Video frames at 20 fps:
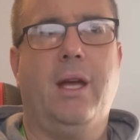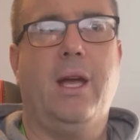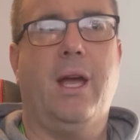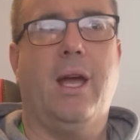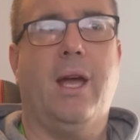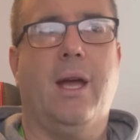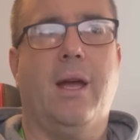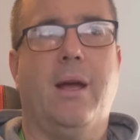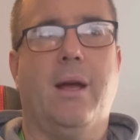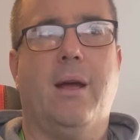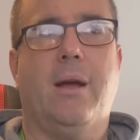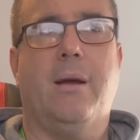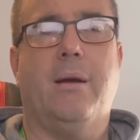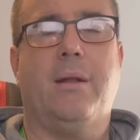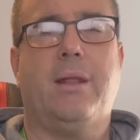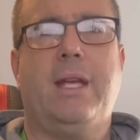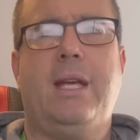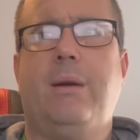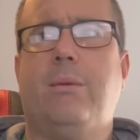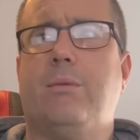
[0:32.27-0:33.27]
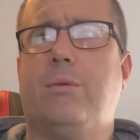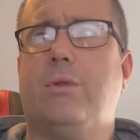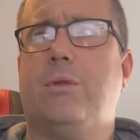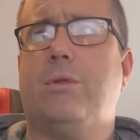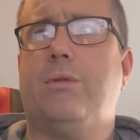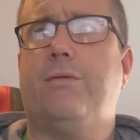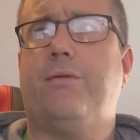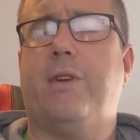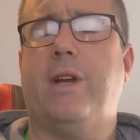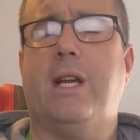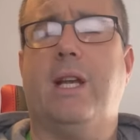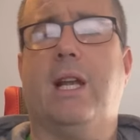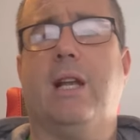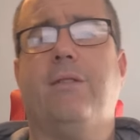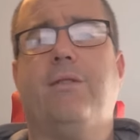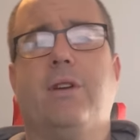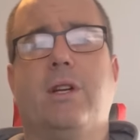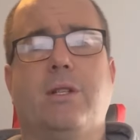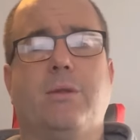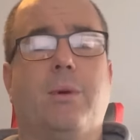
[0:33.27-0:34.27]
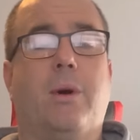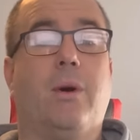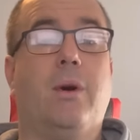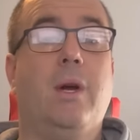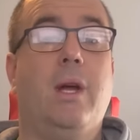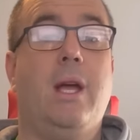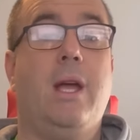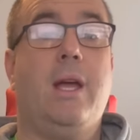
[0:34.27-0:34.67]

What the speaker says: I think it was free delivery as well,